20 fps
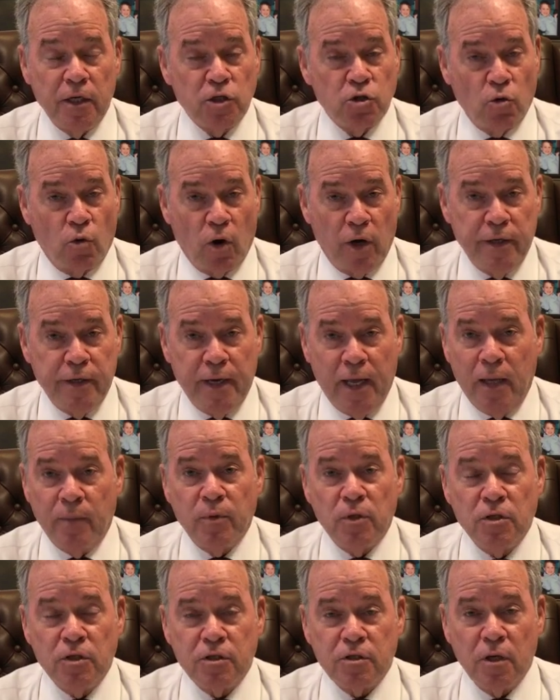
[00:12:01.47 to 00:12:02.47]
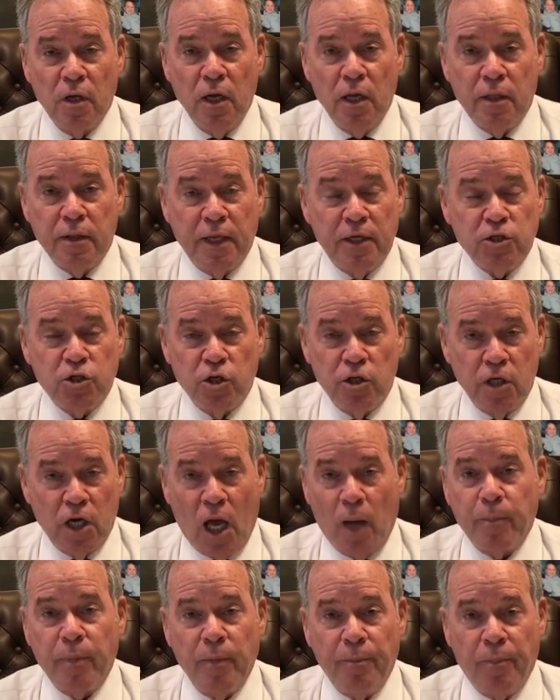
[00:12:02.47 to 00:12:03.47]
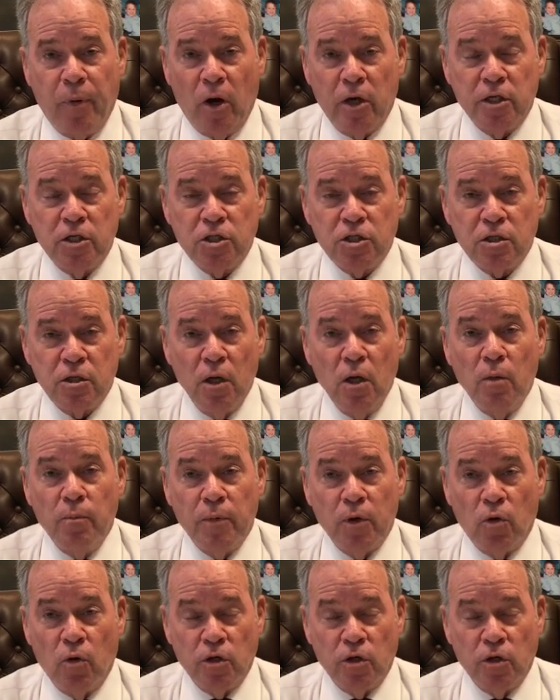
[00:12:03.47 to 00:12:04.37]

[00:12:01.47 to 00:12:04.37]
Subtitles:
These are our neighbors. They should not be punished